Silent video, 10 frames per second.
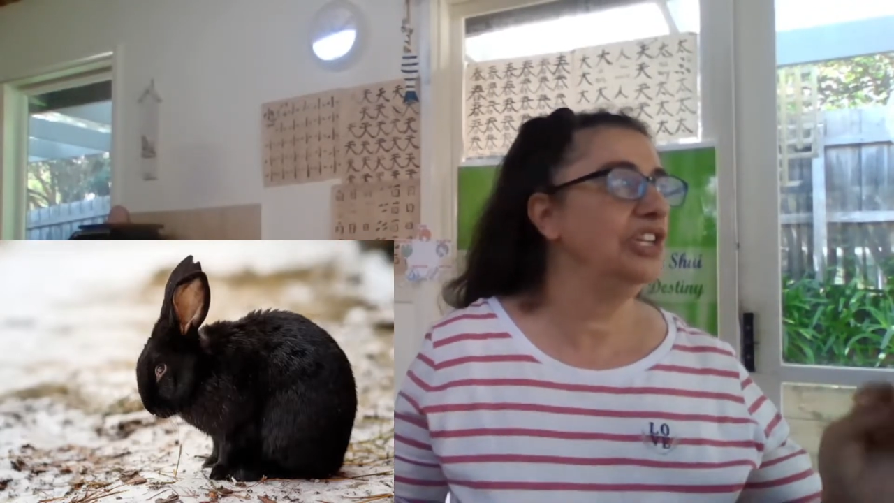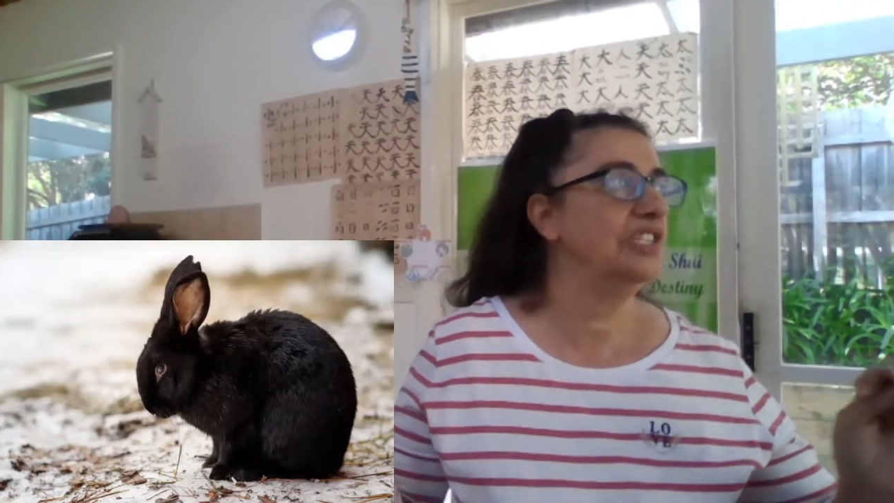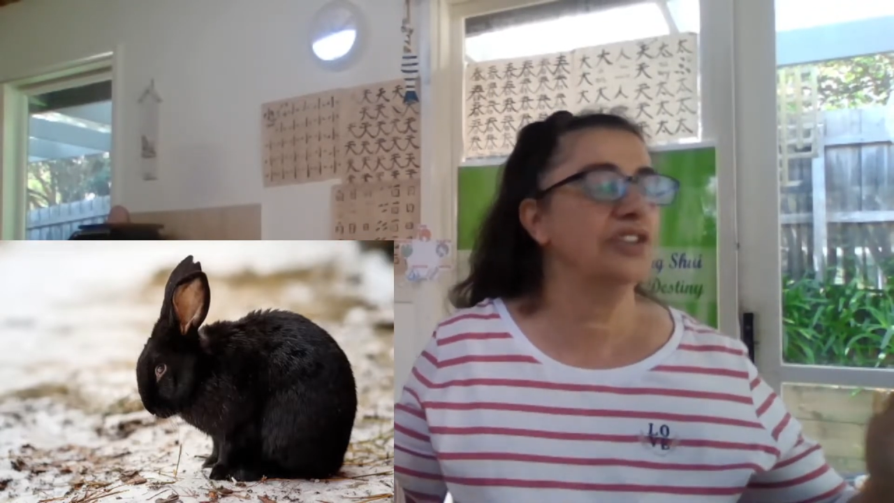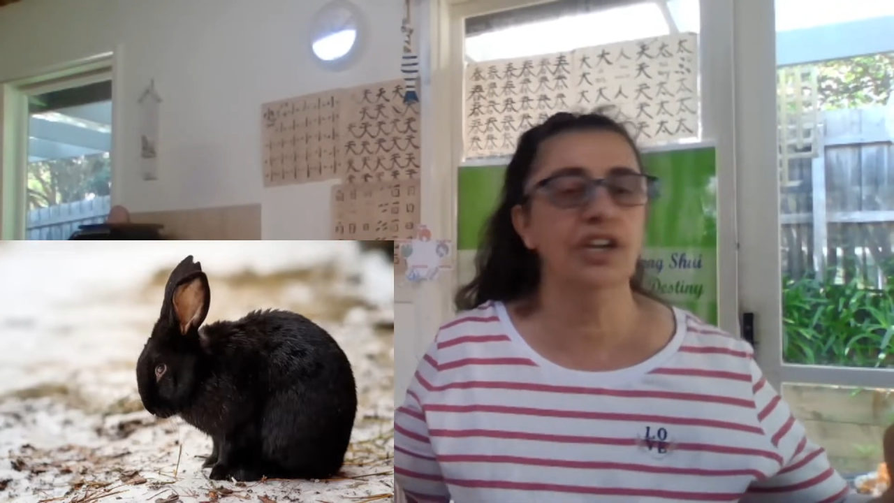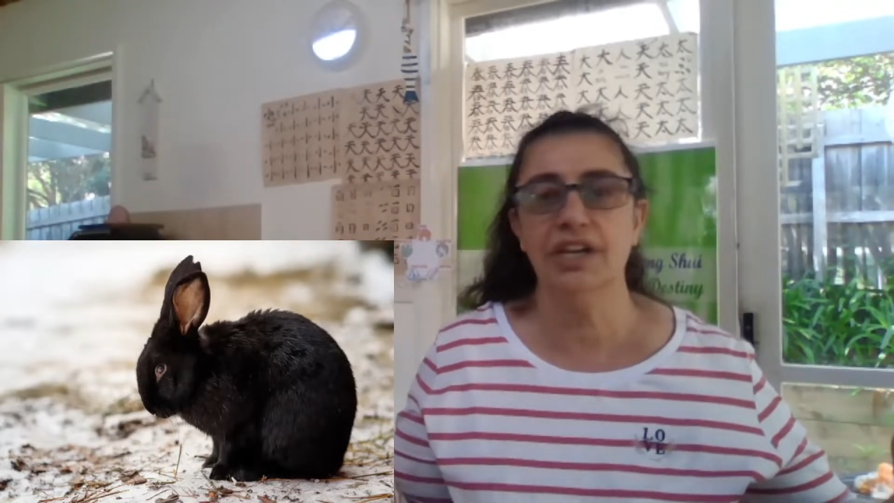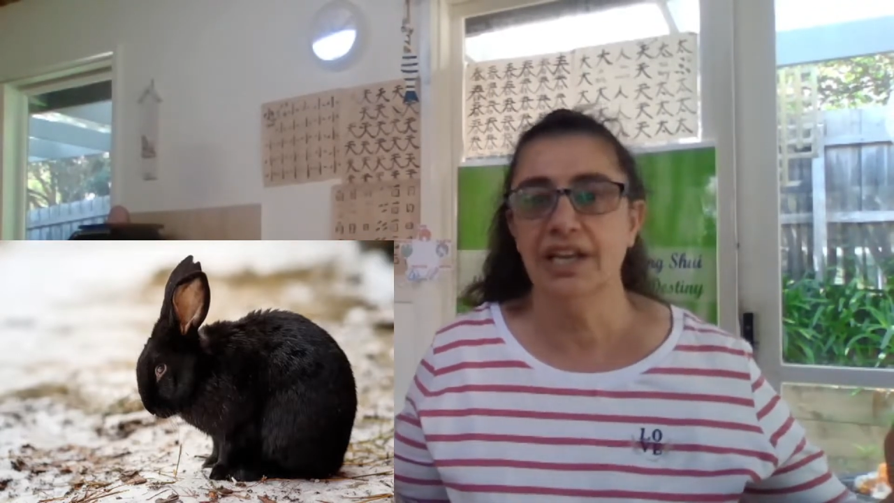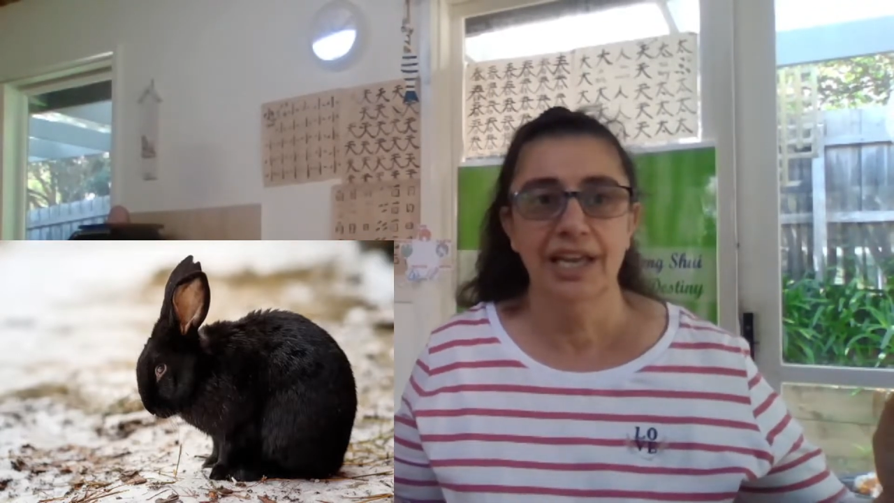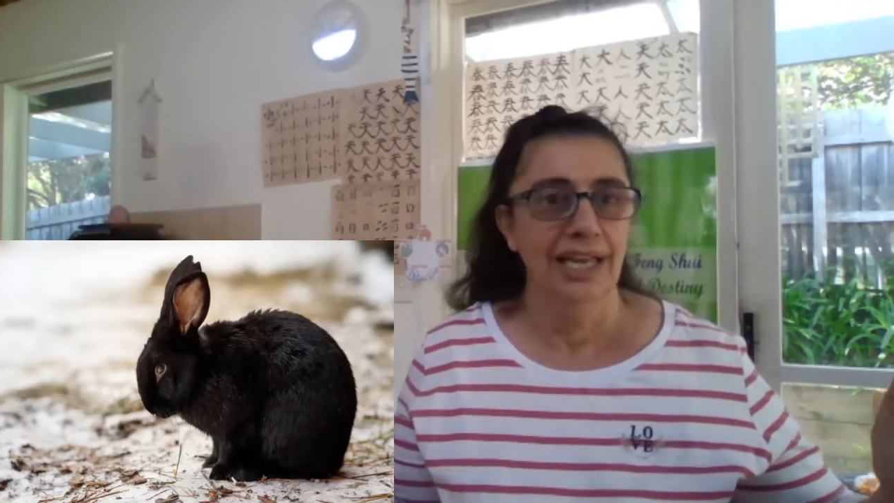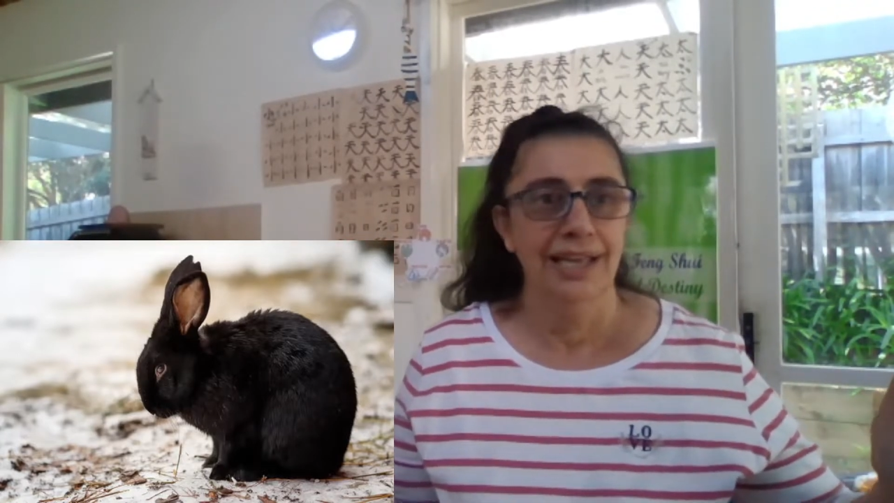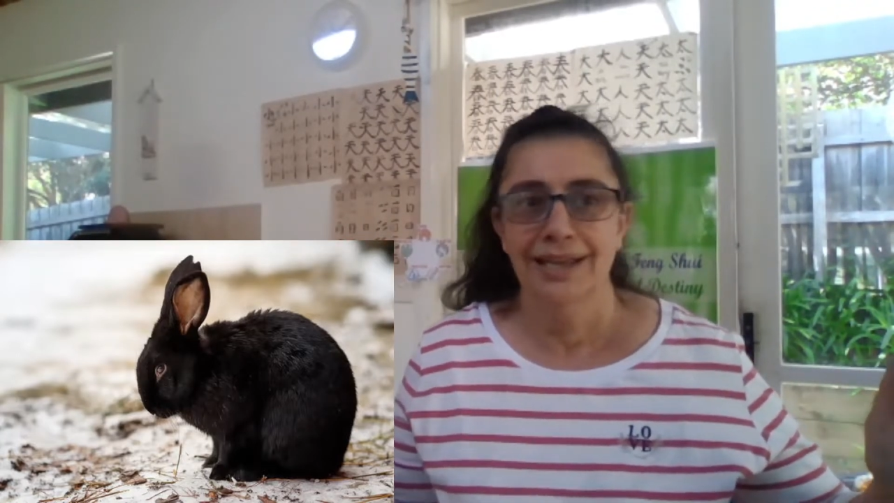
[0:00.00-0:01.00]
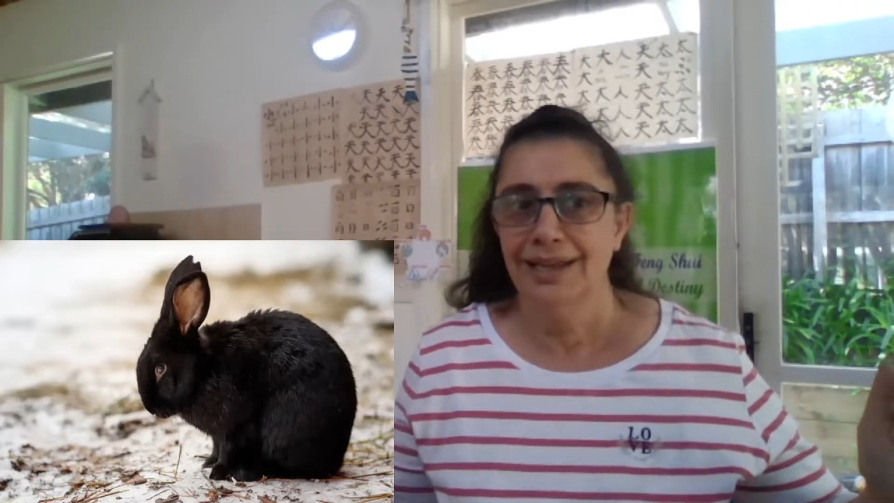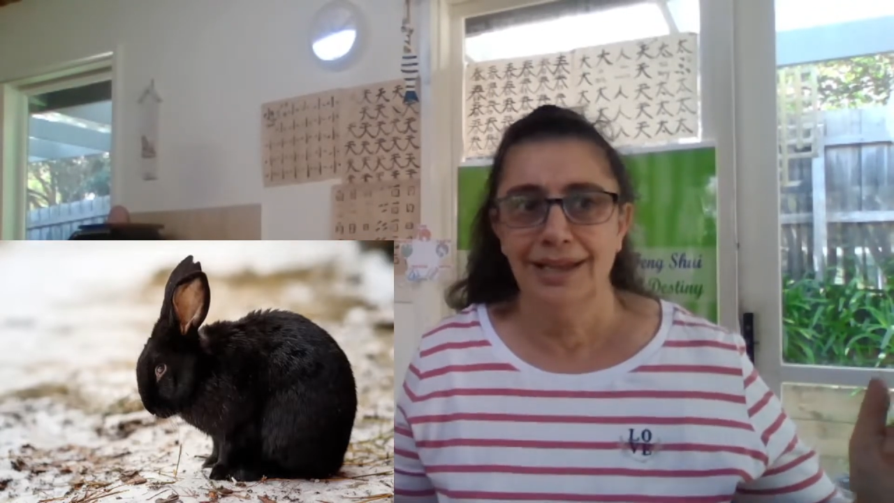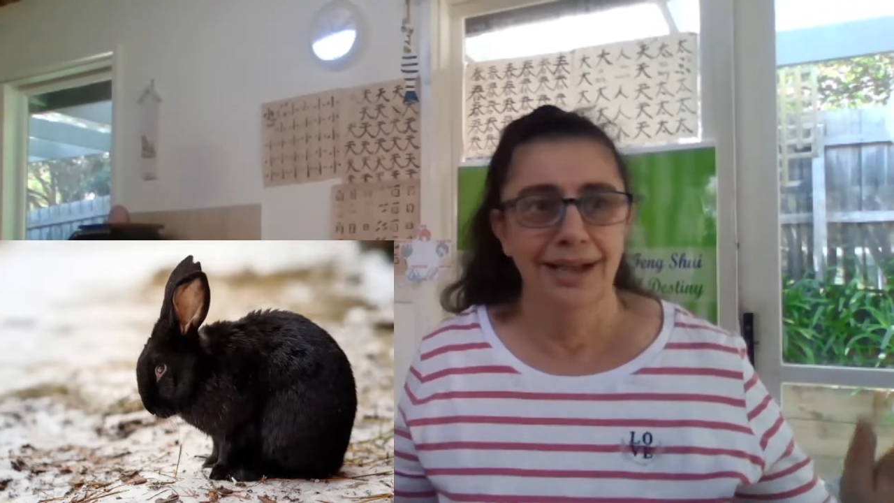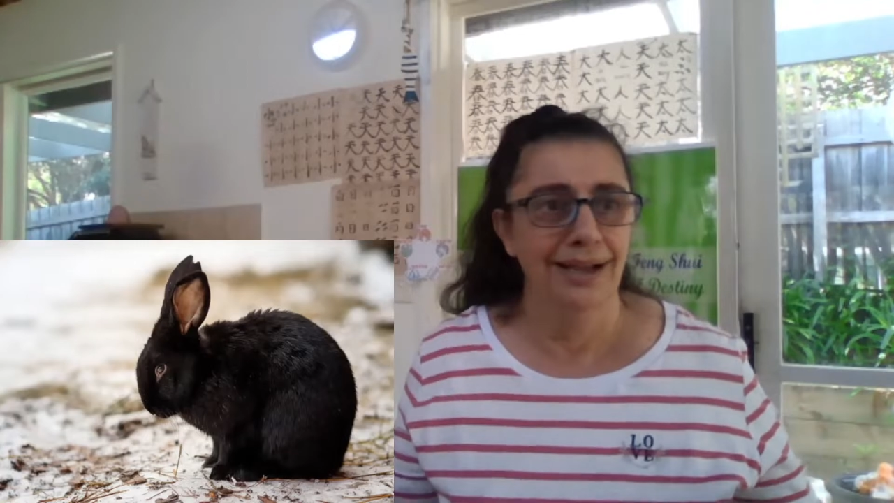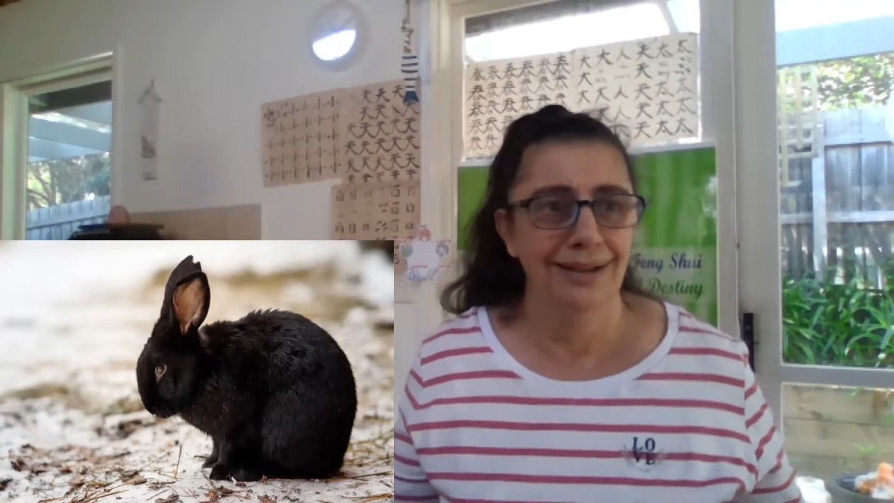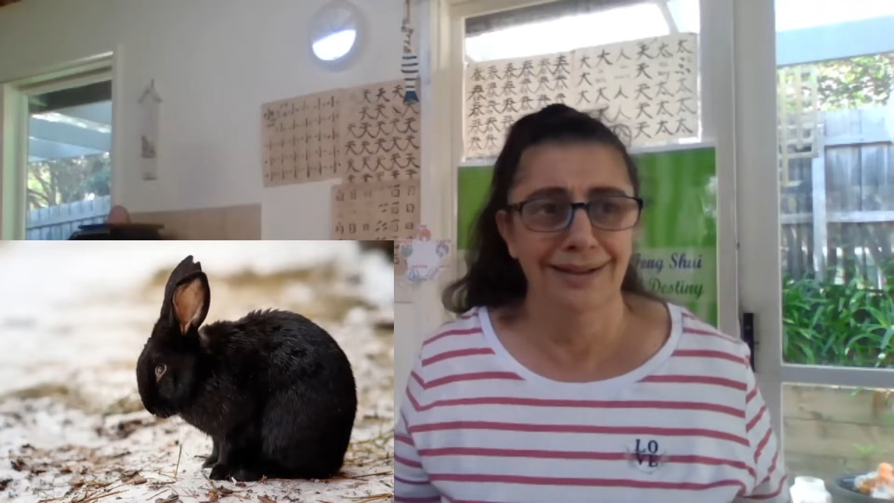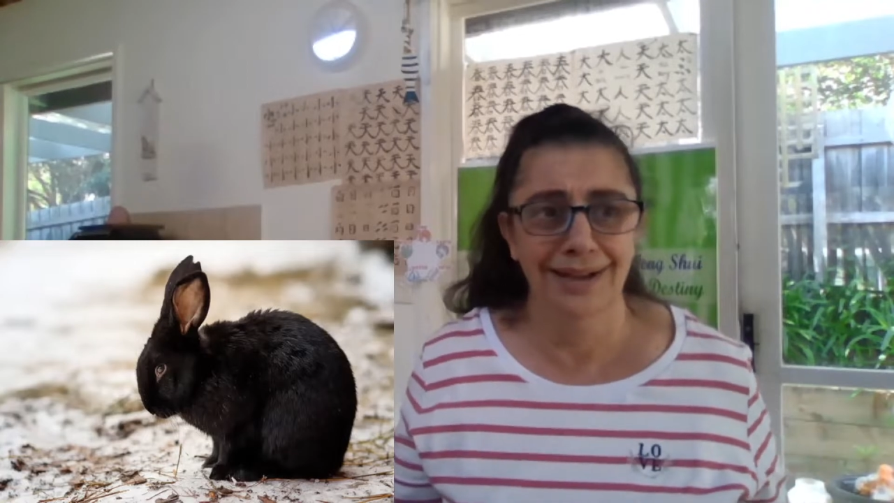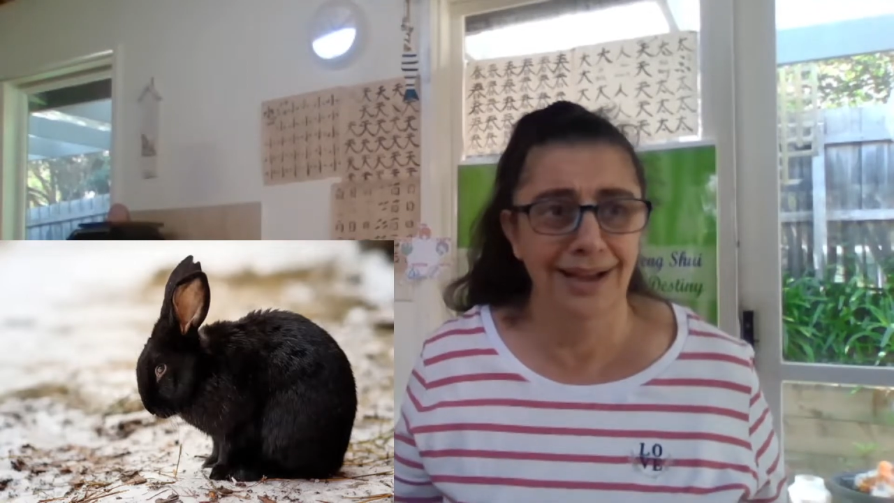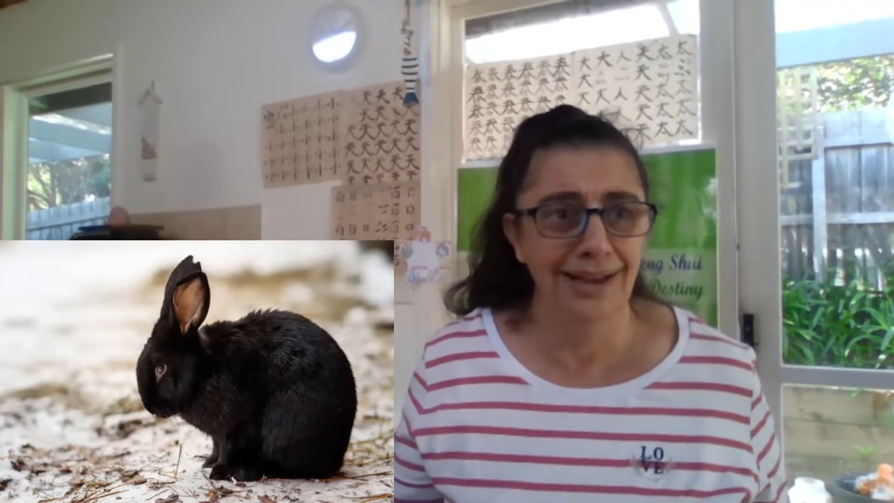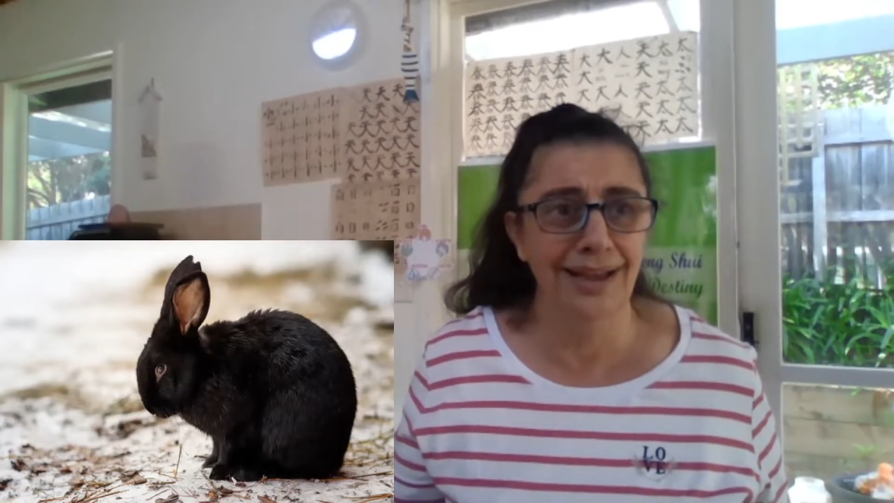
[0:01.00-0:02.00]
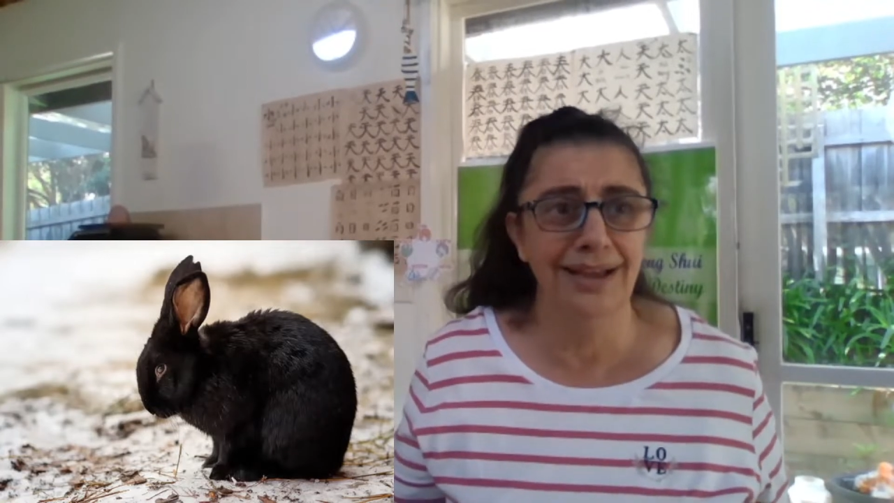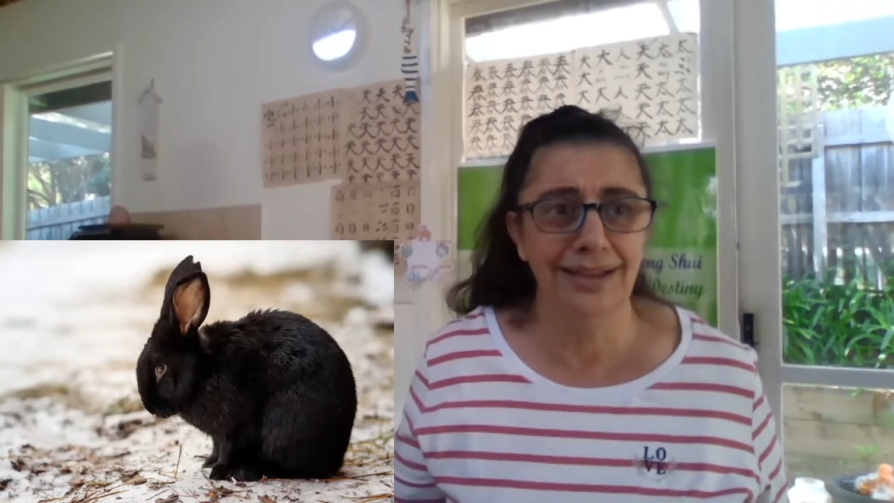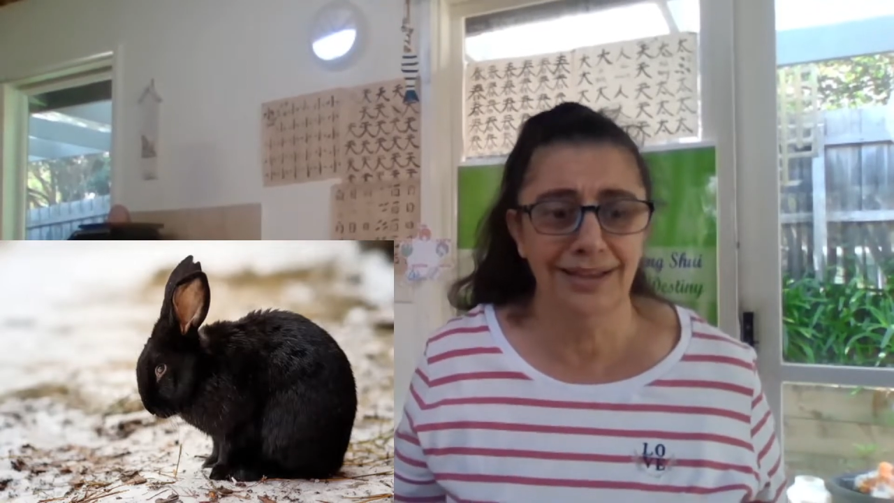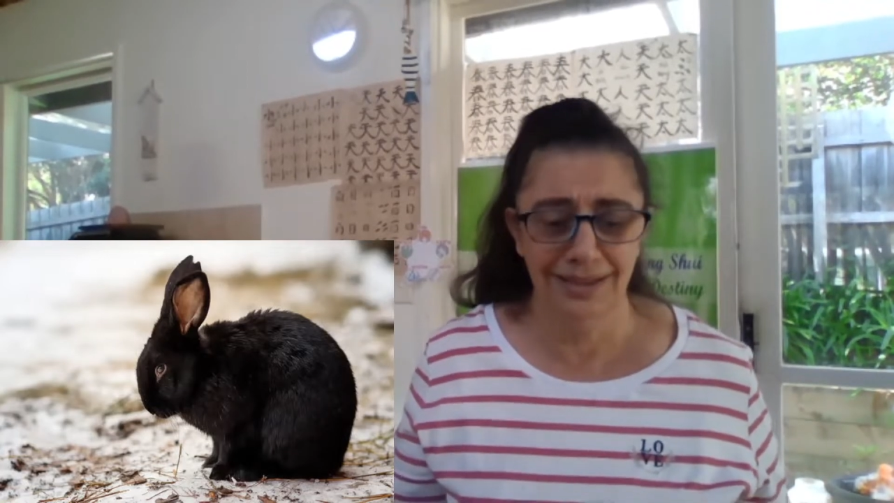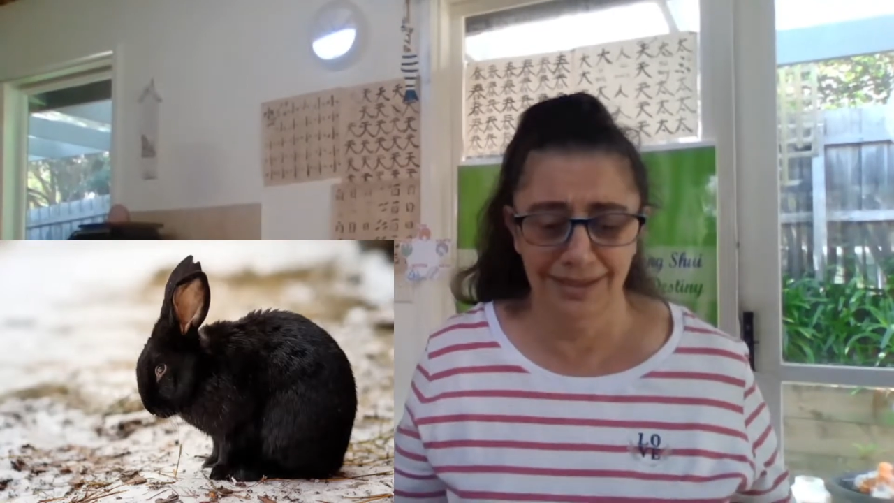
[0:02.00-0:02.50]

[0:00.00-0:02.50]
It's got to, hello.